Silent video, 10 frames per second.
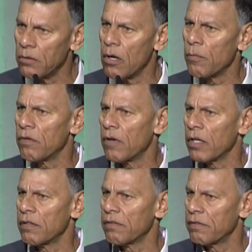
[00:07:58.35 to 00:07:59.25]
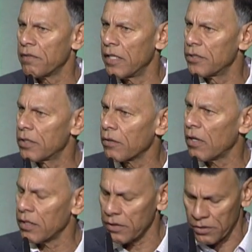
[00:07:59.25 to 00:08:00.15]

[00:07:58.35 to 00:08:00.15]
a number of other friends across this